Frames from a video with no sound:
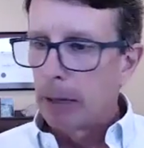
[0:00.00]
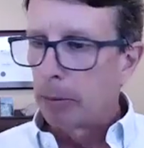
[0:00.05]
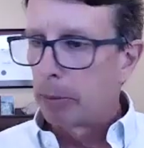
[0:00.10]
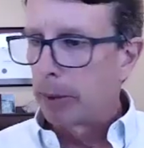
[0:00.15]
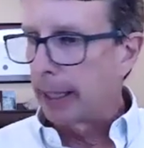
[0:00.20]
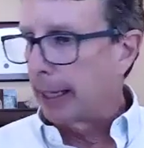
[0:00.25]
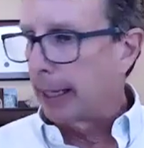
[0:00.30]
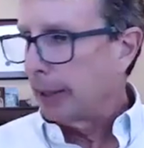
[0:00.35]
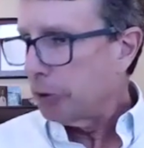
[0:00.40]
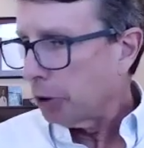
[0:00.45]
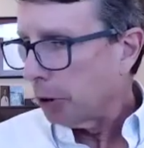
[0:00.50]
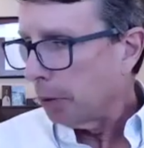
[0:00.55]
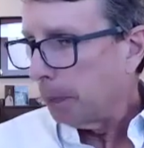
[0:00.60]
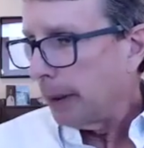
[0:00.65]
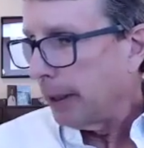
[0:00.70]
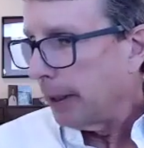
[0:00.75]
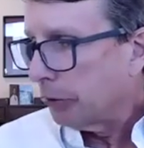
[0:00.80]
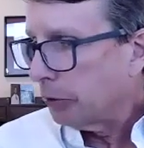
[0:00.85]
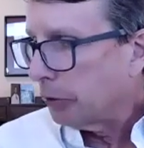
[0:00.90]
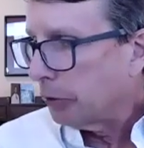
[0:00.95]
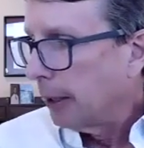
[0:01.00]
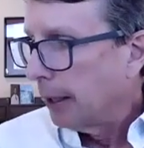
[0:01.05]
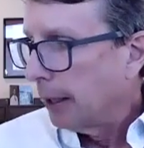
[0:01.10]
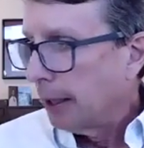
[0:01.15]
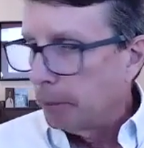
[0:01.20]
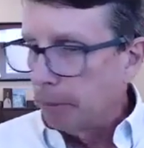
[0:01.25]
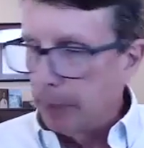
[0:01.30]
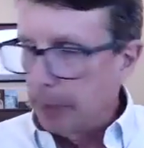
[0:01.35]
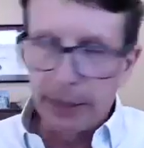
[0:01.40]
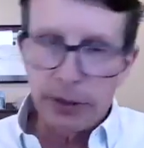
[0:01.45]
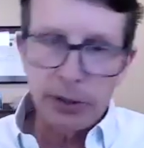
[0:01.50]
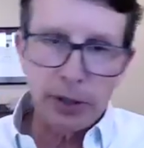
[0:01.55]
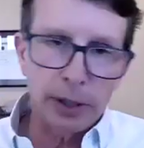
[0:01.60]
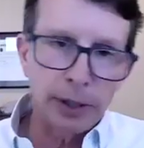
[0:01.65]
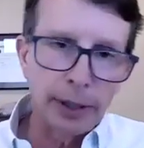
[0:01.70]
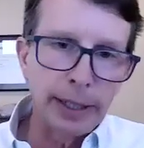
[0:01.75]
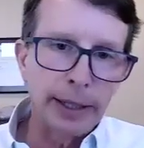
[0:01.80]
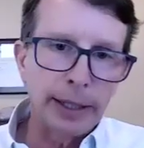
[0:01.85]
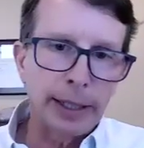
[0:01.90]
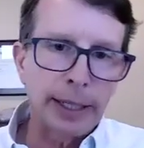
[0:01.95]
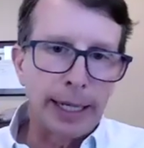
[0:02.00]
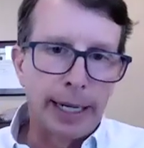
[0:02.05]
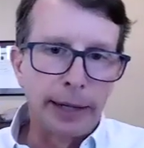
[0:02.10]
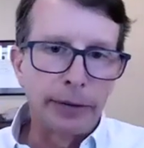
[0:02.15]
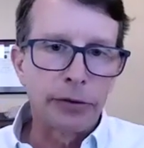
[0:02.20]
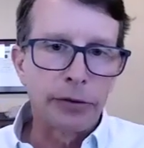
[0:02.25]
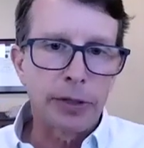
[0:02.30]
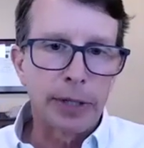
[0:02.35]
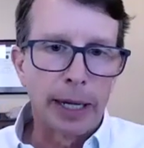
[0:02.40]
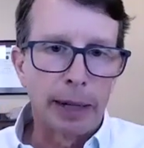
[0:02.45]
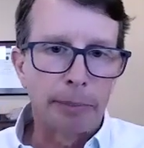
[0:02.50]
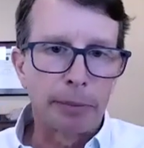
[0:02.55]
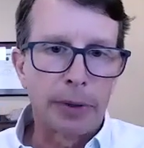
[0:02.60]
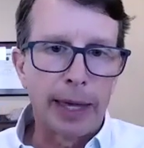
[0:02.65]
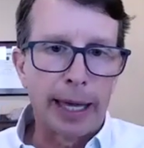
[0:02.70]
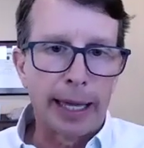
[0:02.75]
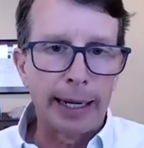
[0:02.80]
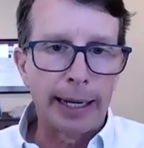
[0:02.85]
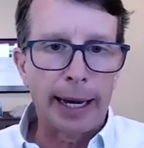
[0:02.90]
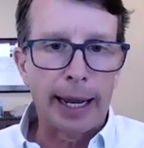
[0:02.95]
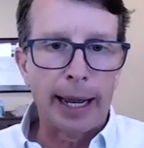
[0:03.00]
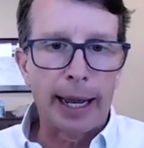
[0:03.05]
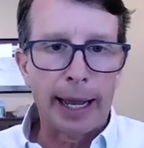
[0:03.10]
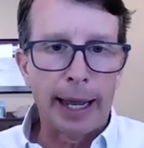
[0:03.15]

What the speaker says: but entropy is basically the concept that